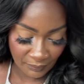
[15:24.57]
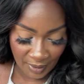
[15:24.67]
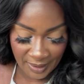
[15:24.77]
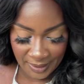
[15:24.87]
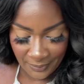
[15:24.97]

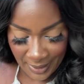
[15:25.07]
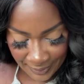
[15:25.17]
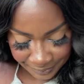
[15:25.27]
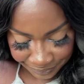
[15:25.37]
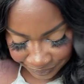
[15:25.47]

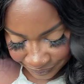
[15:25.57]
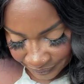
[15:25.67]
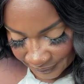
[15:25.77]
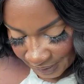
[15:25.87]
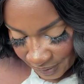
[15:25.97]
Anyway,
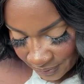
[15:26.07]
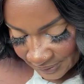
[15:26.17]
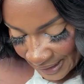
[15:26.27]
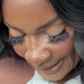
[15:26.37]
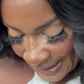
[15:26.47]
oh,
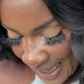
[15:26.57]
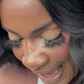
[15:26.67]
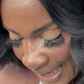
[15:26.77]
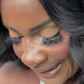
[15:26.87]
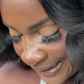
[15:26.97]
thank God.
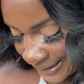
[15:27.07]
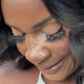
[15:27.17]
I didn't get